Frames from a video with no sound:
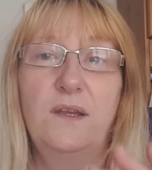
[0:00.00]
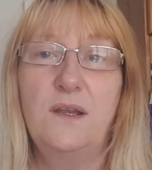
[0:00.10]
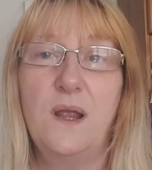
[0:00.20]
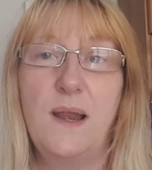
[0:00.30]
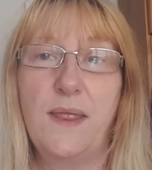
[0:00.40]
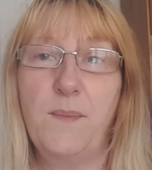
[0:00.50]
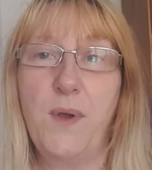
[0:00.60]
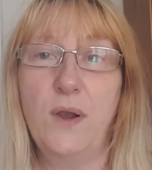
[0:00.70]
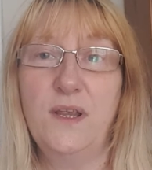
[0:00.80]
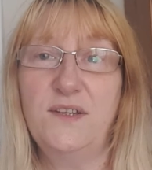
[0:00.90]
you know like the
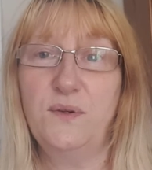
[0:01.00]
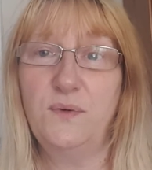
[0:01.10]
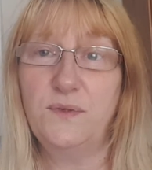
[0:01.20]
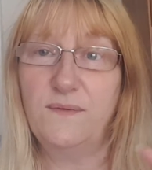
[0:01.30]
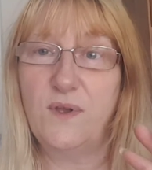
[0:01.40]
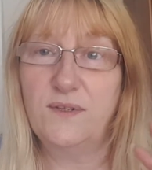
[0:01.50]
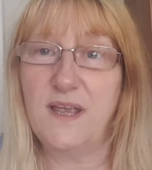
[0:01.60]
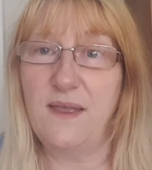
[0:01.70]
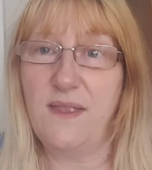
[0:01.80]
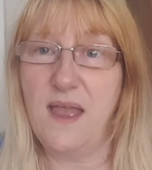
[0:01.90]
polytunnels I've got
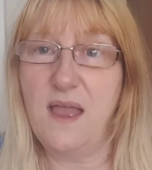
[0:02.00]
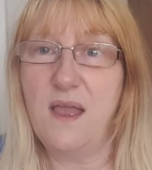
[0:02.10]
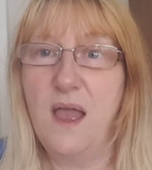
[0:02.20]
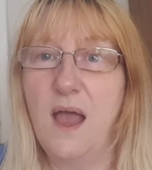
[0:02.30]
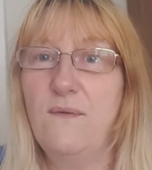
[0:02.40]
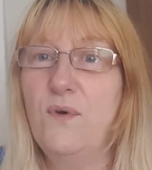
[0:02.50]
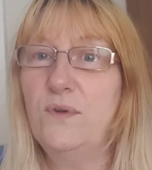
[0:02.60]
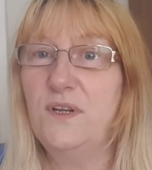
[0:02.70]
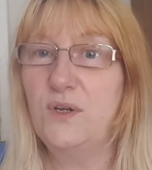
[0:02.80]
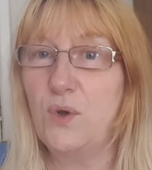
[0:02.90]
out there I've
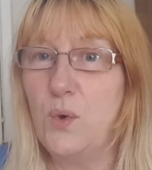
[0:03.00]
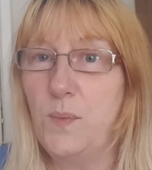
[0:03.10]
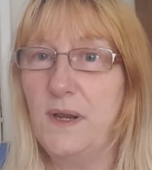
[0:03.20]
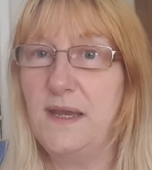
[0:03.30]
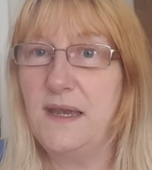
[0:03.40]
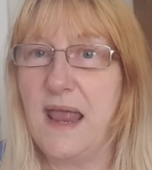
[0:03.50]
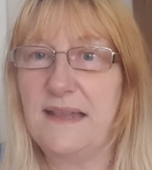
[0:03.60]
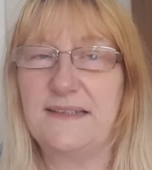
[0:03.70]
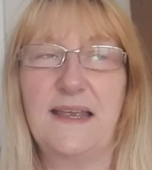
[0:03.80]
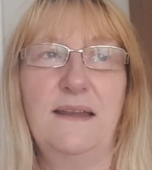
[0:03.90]
ordered a couple in
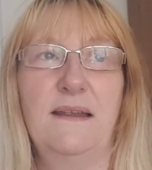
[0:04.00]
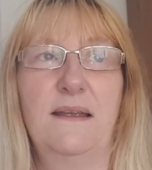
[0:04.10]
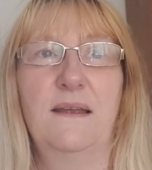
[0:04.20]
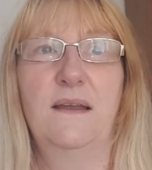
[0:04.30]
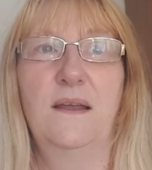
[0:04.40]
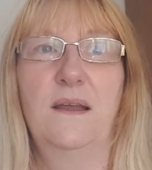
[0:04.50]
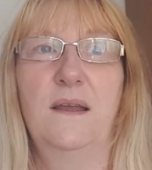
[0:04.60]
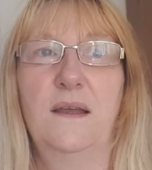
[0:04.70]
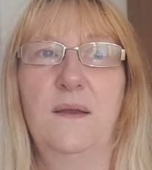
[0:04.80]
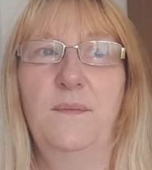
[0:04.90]
netting
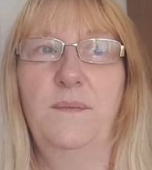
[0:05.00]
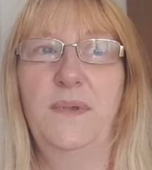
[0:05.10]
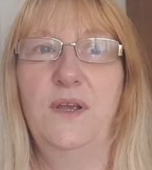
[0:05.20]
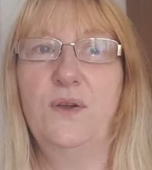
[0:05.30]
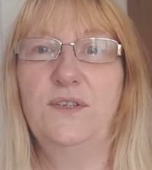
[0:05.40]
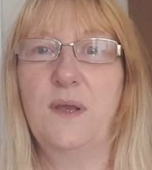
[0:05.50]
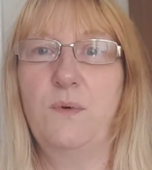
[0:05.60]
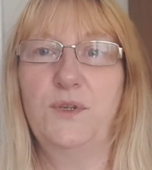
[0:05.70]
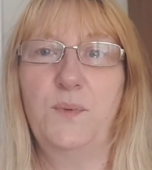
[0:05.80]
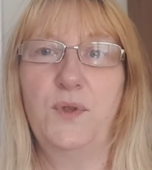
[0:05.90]
because I
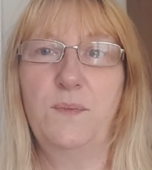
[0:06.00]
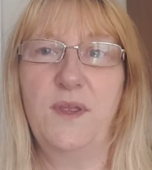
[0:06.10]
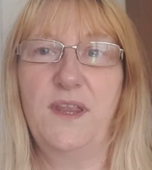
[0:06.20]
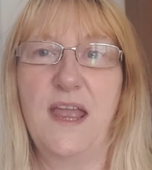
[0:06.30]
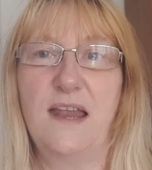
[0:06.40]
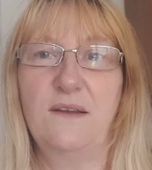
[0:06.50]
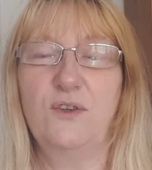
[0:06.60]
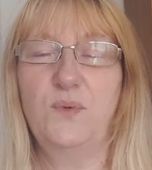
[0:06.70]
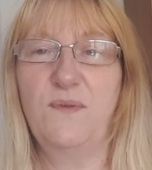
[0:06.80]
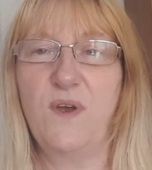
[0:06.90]
want to put them at the end
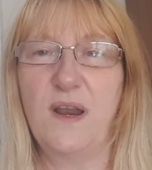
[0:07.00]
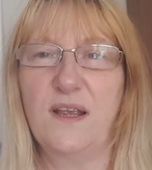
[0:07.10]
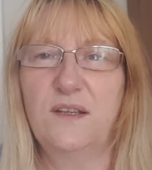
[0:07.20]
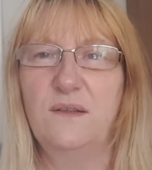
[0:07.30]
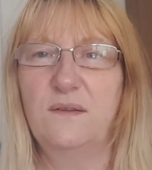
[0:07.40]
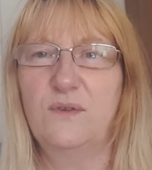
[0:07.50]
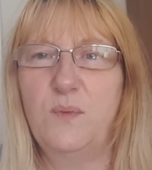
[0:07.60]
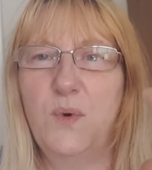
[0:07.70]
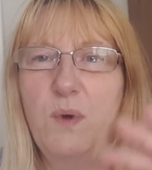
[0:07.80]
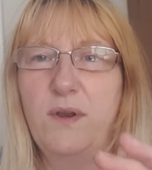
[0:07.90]
because we've got like a
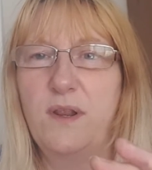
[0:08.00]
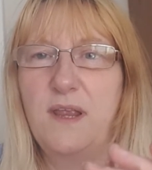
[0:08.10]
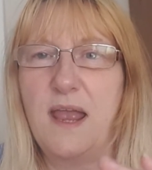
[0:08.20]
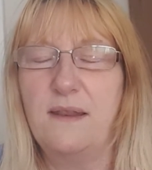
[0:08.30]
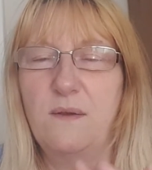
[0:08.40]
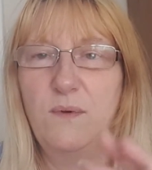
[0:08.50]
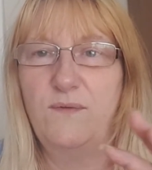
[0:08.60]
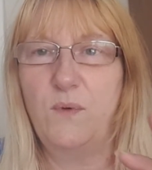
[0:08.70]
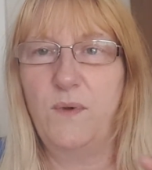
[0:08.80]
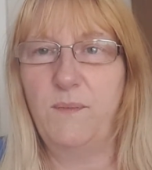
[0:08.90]
double one at the end that we've
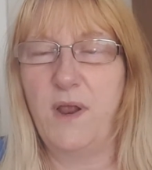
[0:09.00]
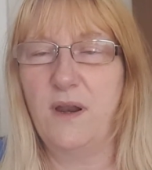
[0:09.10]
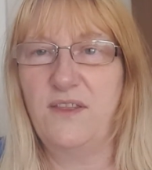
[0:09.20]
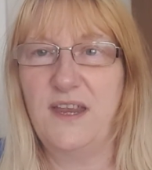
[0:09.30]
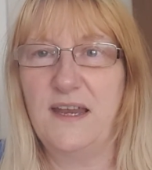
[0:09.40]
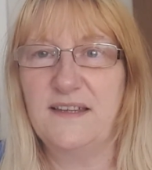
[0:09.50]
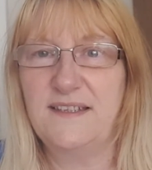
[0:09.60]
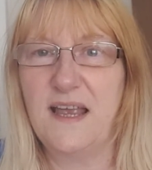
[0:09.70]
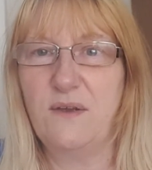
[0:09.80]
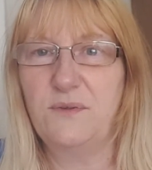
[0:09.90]
done with polythene
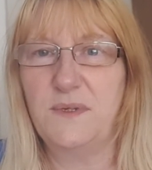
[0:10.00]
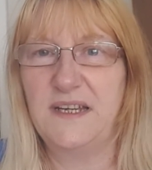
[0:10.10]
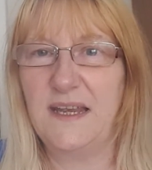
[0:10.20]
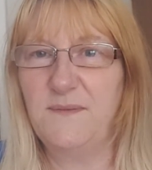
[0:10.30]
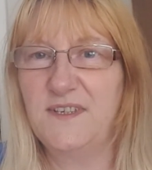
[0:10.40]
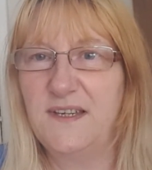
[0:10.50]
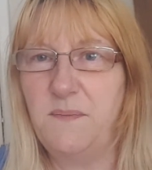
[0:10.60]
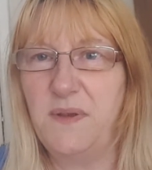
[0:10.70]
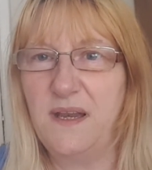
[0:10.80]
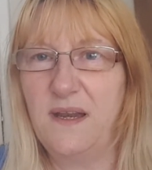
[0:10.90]
ourselves but it keeps
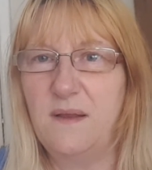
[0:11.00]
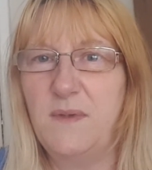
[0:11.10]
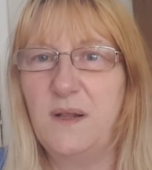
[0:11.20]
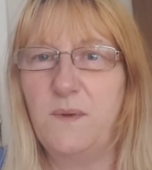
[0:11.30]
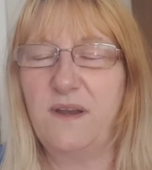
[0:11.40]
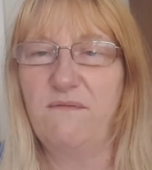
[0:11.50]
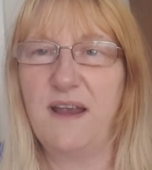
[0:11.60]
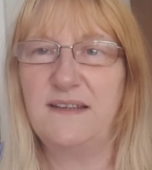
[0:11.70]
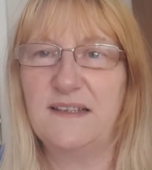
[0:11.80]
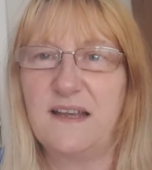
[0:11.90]
dipping in the middle when it
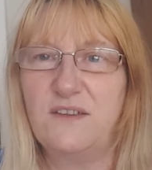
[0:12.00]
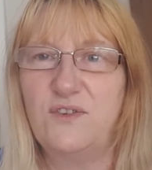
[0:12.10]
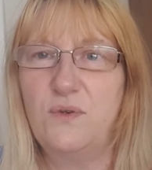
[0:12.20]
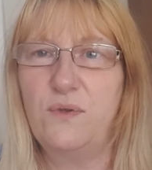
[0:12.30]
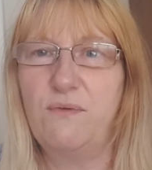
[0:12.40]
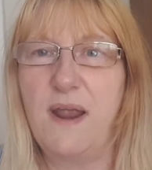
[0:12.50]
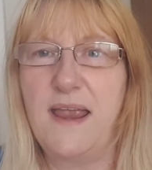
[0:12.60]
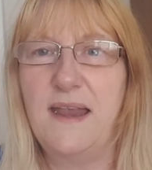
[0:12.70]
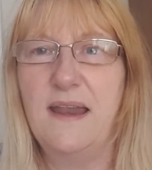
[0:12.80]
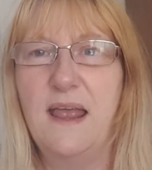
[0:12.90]
rains it's catching all the
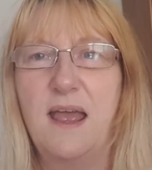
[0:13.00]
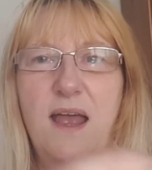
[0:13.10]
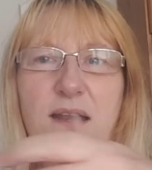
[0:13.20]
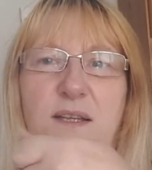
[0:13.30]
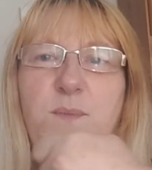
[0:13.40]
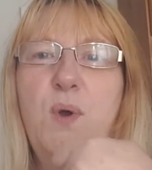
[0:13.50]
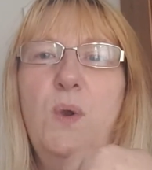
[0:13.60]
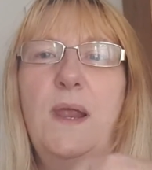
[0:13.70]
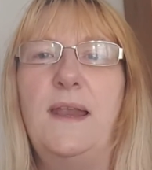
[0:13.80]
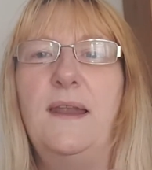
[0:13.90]
rain and it's
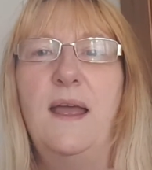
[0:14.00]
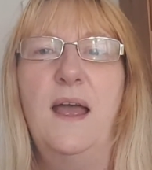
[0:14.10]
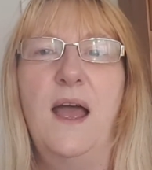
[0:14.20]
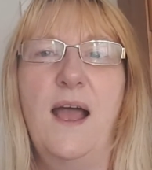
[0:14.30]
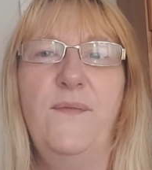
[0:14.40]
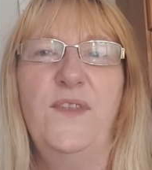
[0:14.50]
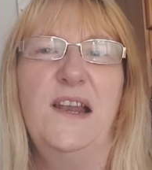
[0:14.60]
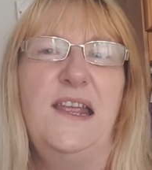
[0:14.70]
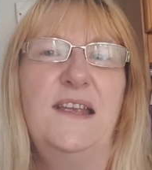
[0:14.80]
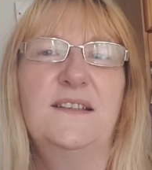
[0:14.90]
pulling and the
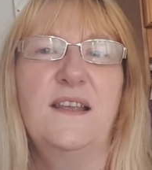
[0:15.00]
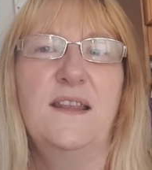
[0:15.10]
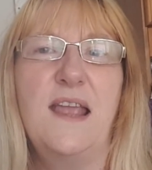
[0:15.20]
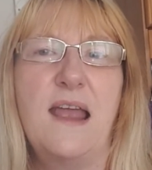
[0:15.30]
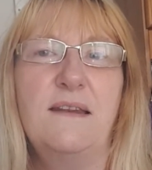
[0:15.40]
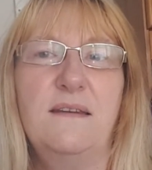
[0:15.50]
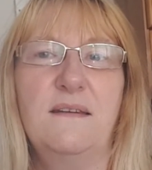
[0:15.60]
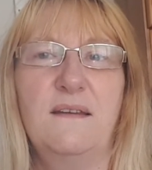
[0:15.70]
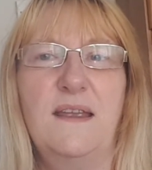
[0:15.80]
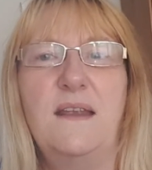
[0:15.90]
leaks at the end
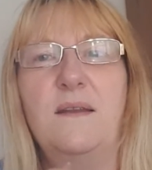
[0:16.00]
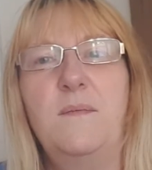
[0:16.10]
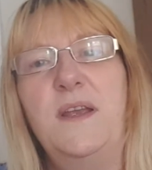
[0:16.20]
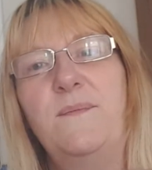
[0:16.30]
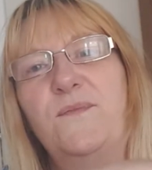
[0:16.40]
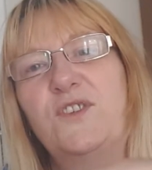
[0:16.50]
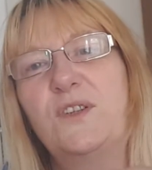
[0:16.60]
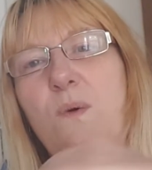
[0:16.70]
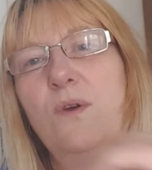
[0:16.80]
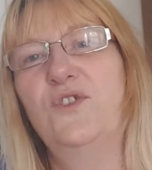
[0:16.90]
are getting a bit
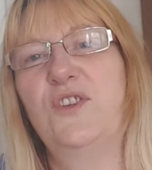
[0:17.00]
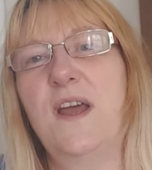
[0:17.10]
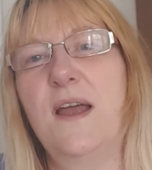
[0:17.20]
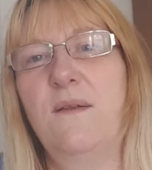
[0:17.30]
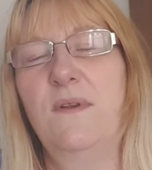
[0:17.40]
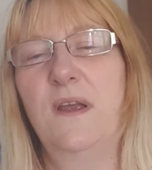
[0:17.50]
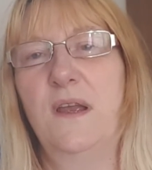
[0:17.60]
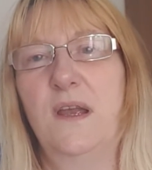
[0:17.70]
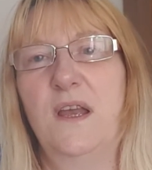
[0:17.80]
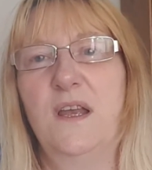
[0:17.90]
squashed down
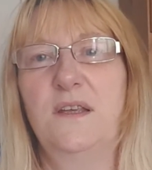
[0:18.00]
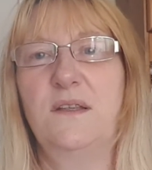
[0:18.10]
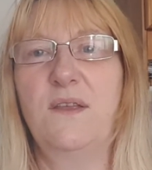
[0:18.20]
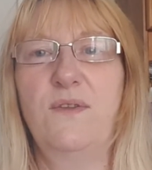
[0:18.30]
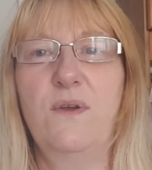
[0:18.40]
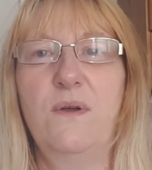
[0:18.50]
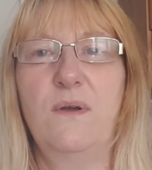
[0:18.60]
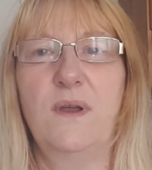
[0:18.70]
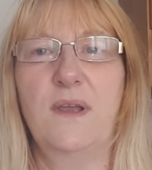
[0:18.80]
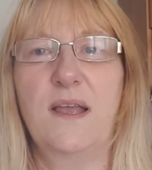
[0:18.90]
so I thought
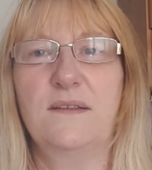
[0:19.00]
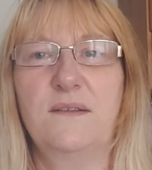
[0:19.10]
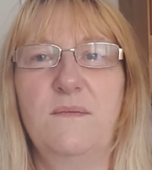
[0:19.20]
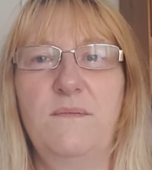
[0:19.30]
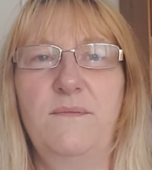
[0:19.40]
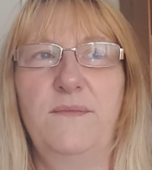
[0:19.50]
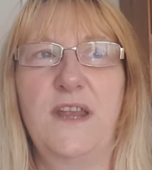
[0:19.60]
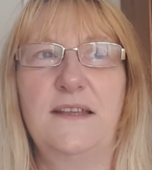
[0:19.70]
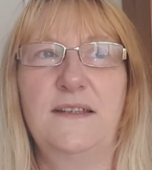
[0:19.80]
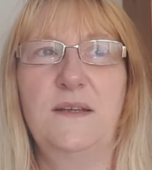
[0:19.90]
oh, i would get some
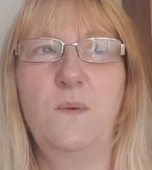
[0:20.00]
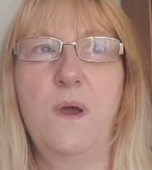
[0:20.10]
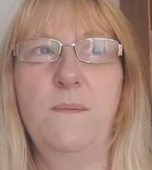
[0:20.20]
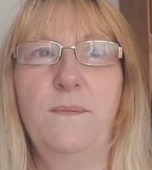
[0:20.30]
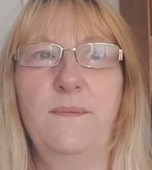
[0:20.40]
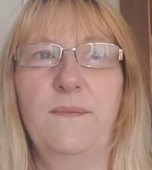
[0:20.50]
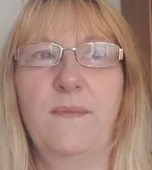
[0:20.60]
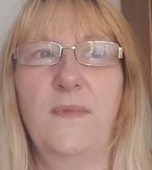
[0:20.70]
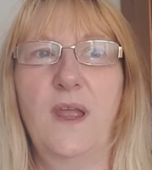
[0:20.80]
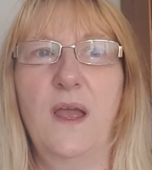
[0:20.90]
netted one
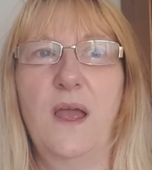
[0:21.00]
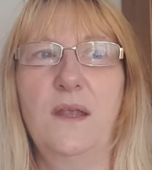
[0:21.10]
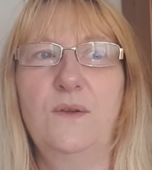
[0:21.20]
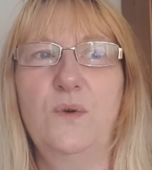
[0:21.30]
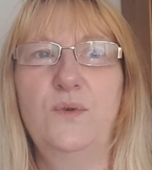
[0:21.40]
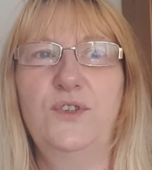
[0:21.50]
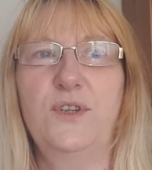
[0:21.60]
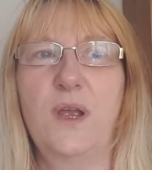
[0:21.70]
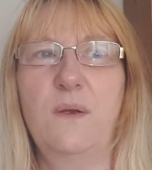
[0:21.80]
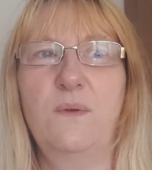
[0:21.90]
and
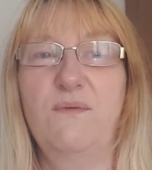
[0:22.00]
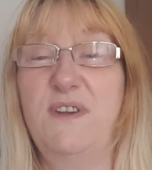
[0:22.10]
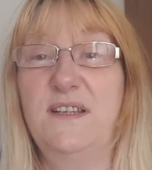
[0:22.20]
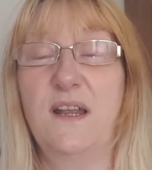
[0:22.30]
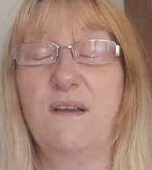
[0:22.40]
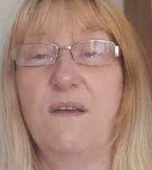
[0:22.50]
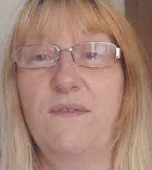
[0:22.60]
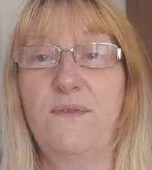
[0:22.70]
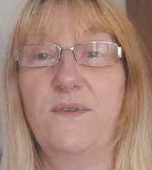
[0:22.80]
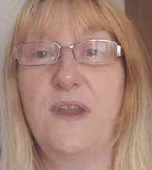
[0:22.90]
also the reason I
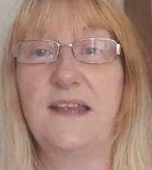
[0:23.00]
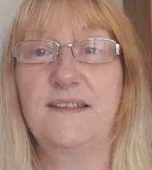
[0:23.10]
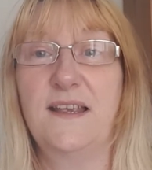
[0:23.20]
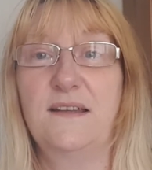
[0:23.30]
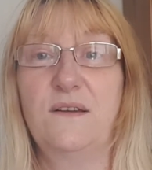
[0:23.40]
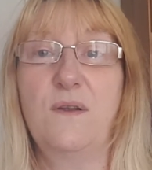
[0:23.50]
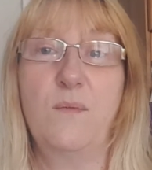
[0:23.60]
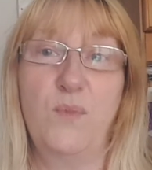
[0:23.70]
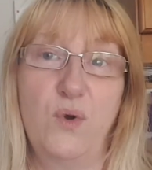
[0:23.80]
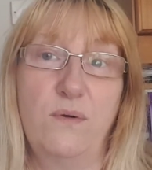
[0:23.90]
got the netted and
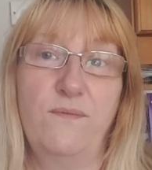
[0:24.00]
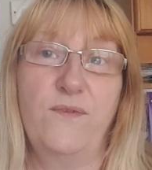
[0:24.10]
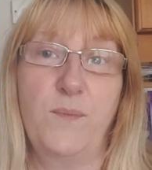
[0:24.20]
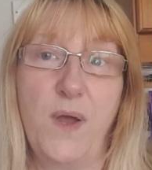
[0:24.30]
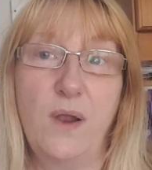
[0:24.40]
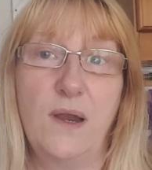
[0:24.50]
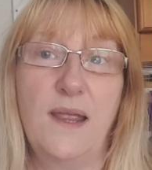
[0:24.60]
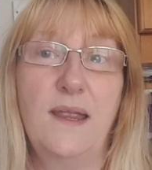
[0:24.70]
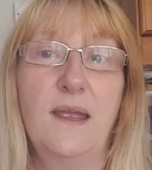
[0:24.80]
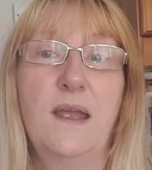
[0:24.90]
not more of the
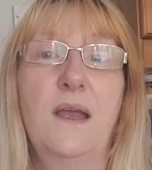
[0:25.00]
poly